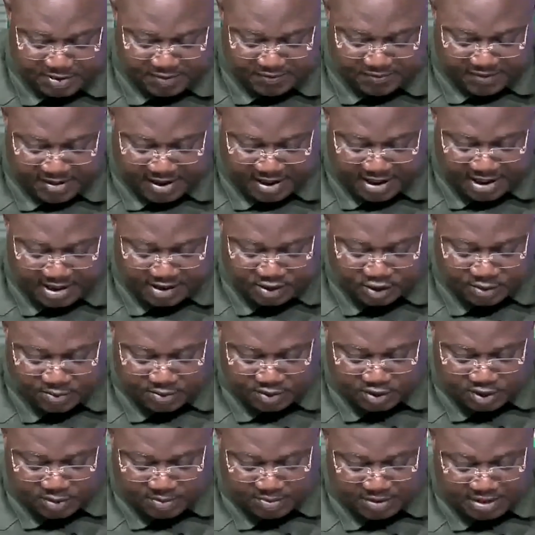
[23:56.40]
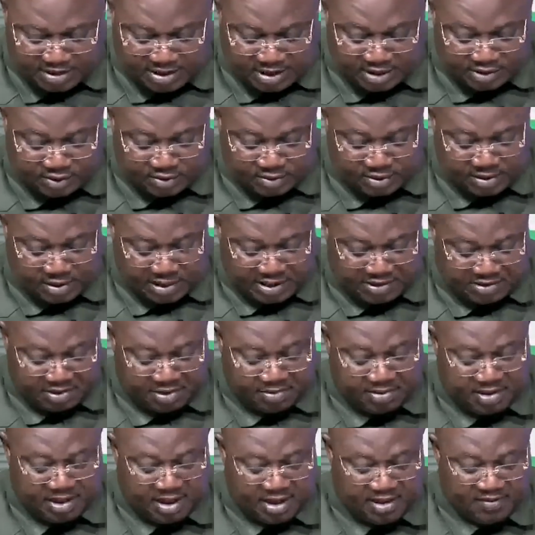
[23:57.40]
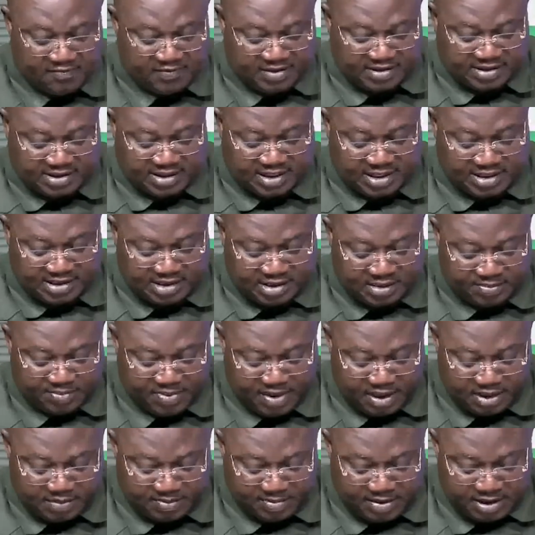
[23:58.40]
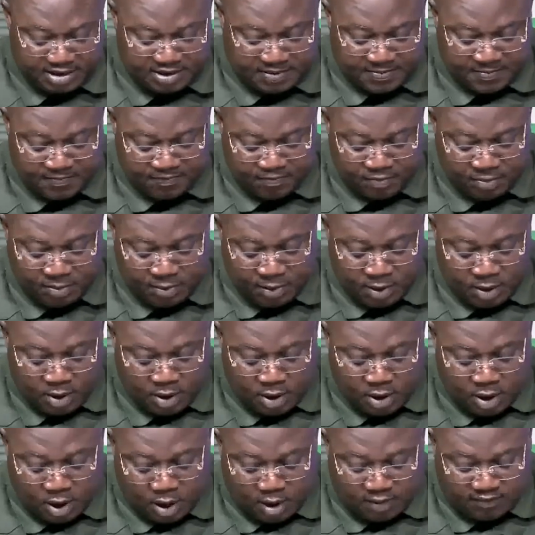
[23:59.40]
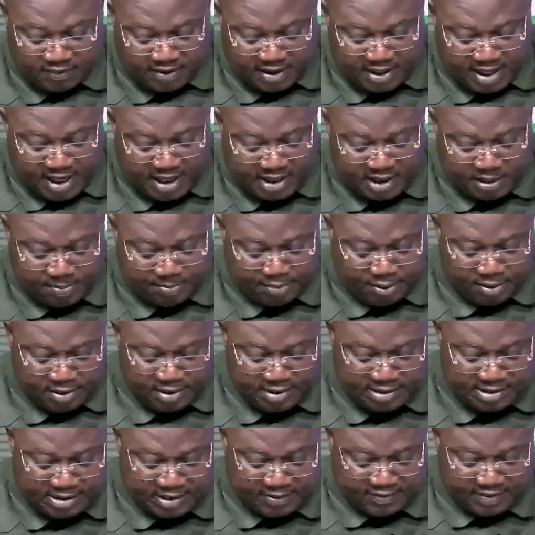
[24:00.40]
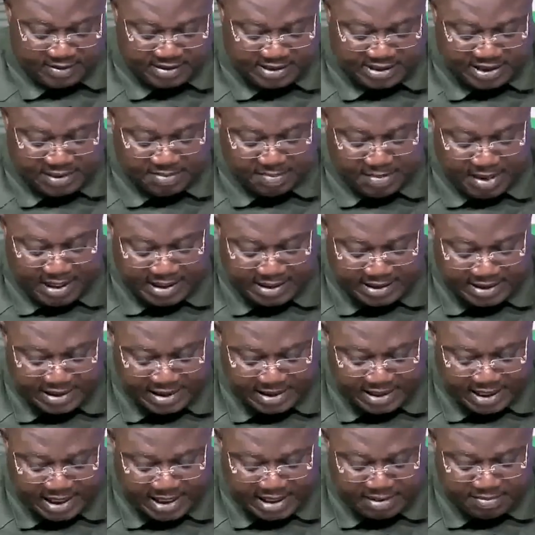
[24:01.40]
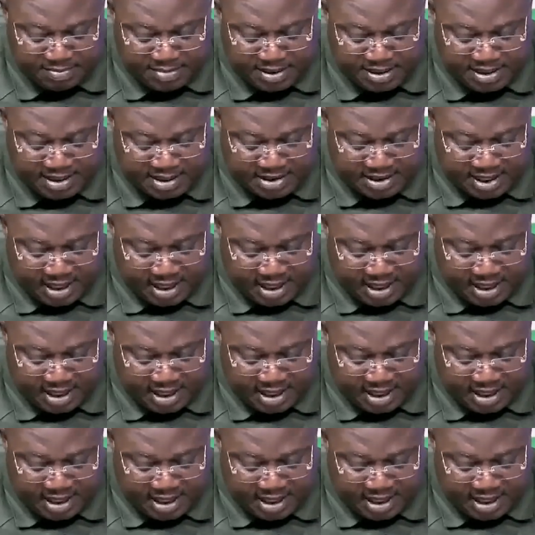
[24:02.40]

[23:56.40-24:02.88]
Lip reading: been finalized to be submitted to the Criminal Investigation Department of the Ghana Police Service demanding the immediate